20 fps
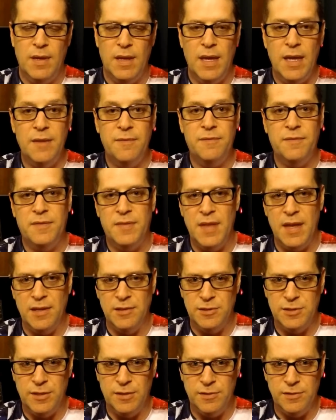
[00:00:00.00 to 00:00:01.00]
if
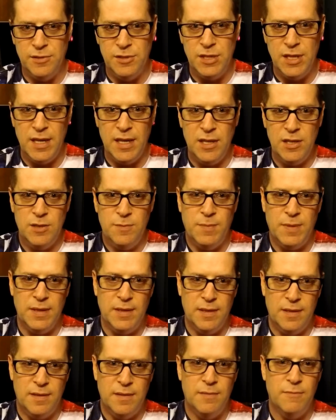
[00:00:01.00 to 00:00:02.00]
things don't change,
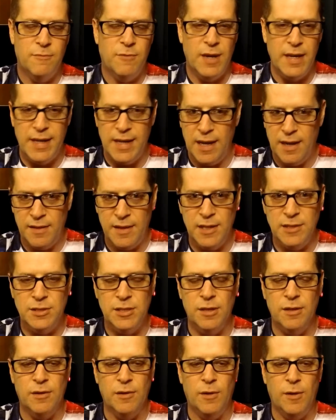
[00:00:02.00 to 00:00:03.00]
but right now that's
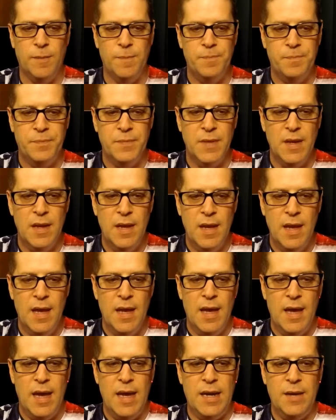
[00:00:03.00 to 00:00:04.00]
our goal.
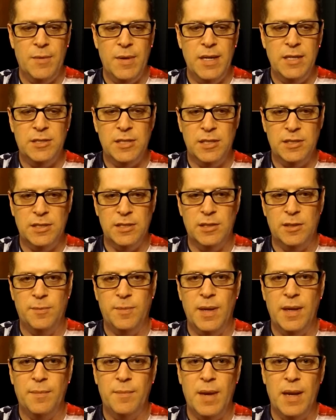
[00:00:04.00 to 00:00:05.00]
Anyways, that's a little
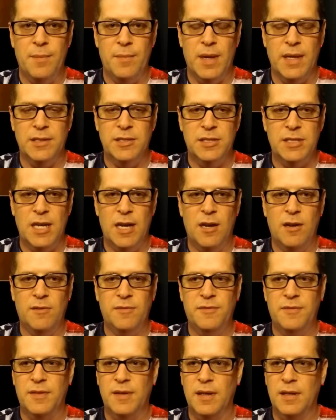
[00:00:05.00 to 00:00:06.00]
bit about
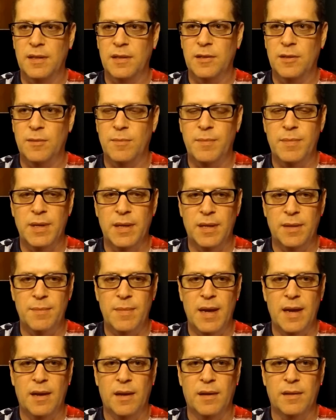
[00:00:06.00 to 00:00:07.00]
myself, a little bit
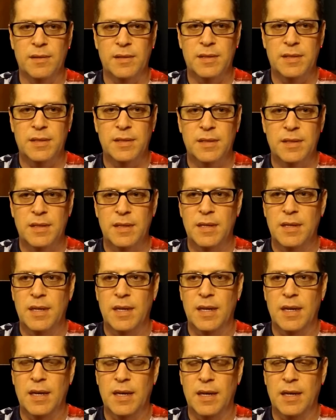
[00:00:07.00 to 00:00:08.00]
about
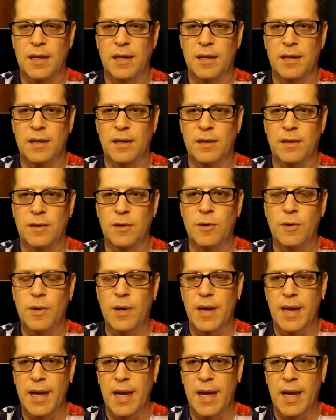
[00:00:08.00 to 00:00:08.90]
who I